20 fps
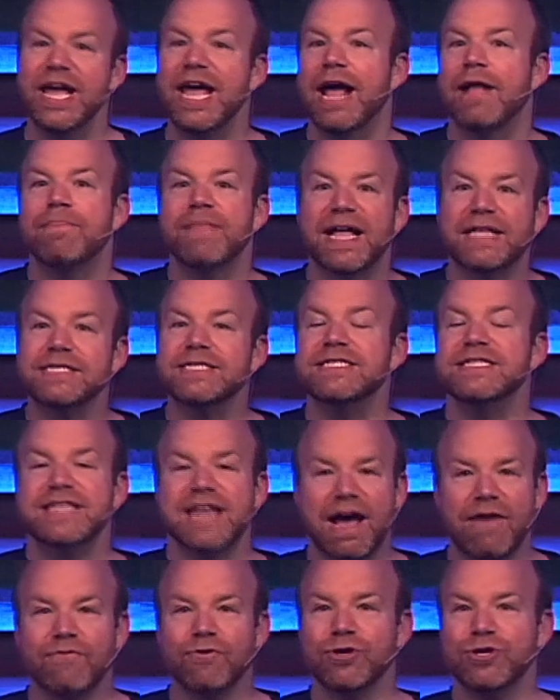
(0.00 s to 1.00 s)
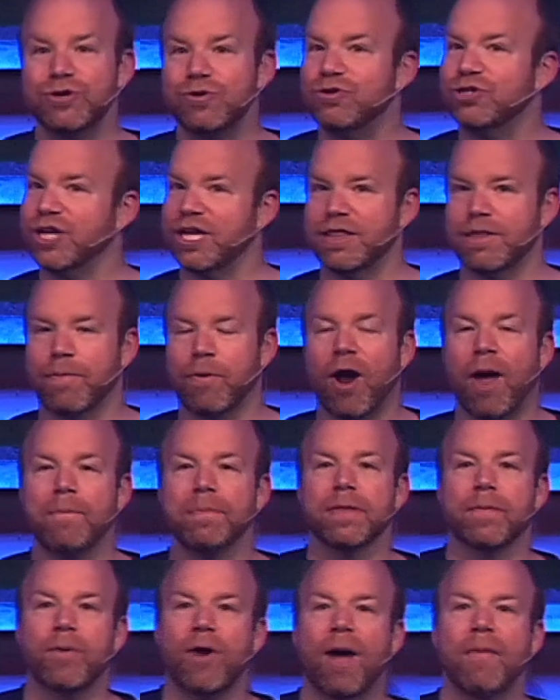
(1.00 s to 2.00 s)
And that's never usually the
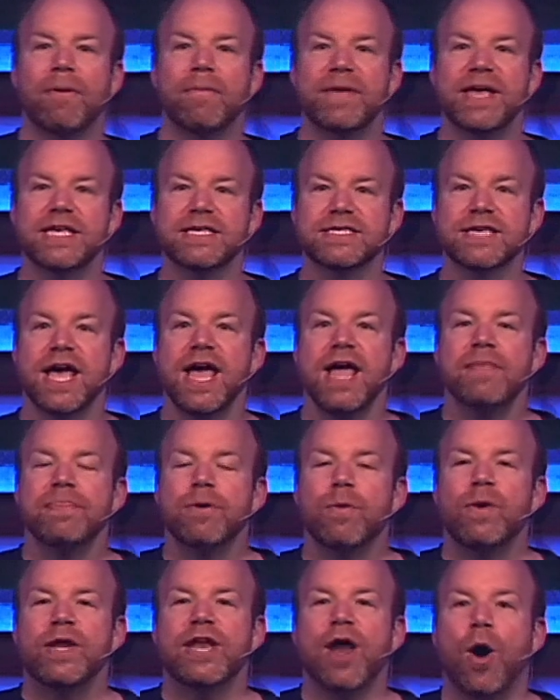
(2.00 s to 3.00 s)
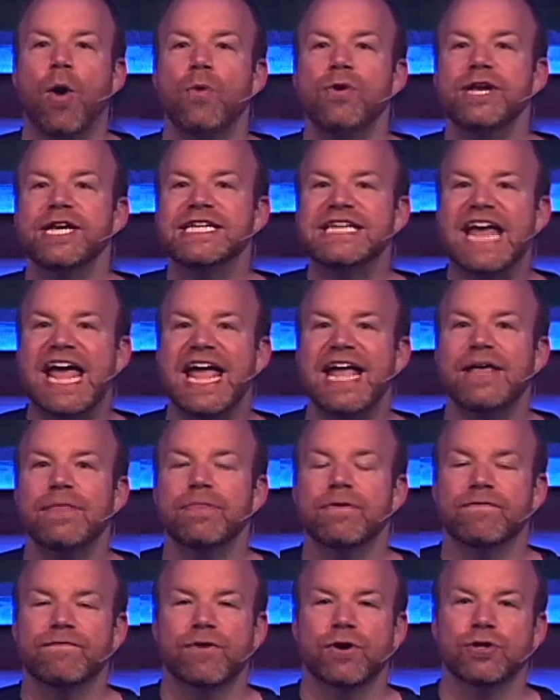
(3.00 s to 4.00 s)
problem. The problem is that we don't take
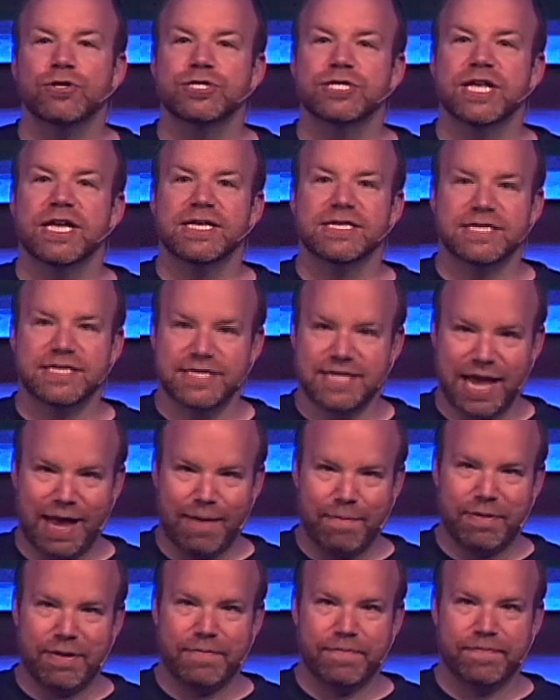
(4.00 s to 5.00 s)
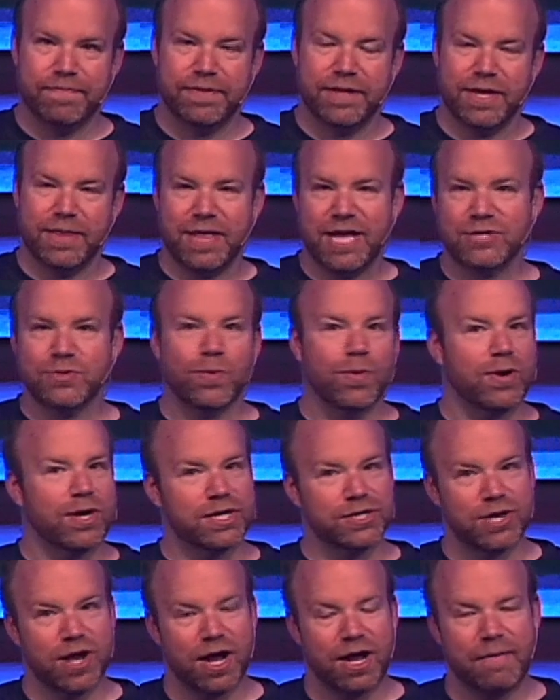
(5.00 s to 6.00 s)
the first step. And that's what we're going
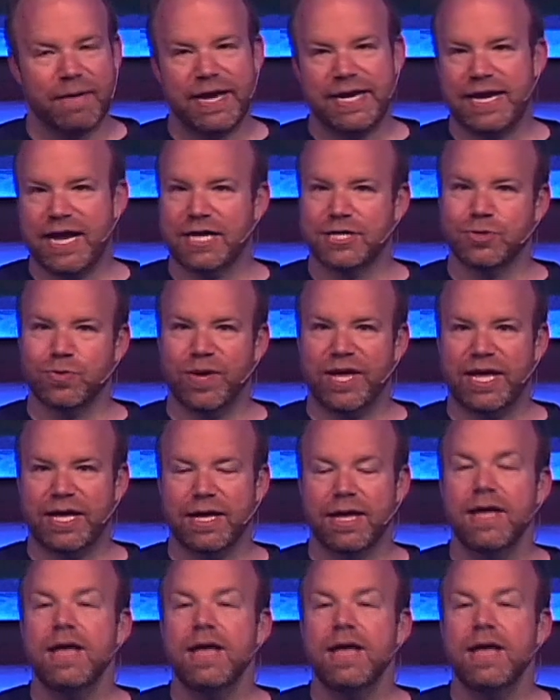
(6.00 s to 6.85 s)
to talk about next week.